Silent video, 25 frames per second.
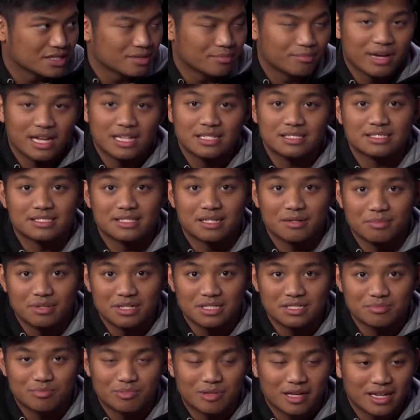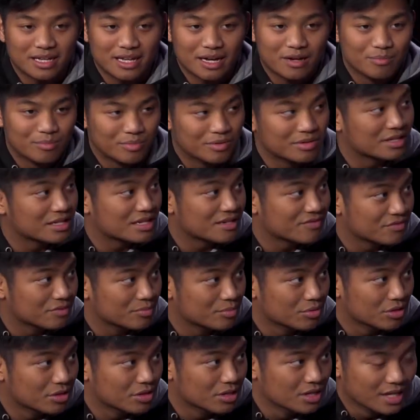Ben mm-hmm. Simmons playing
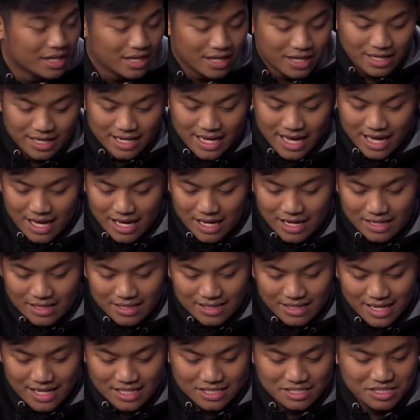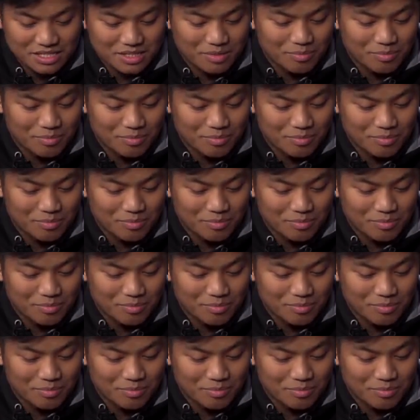unbelievable, yeah. ha- has